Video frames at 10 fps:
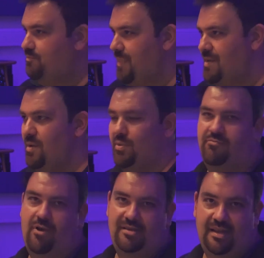Maybe I want
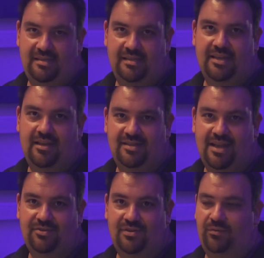to ride these in certain
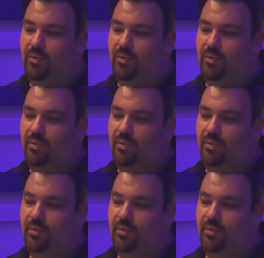sections.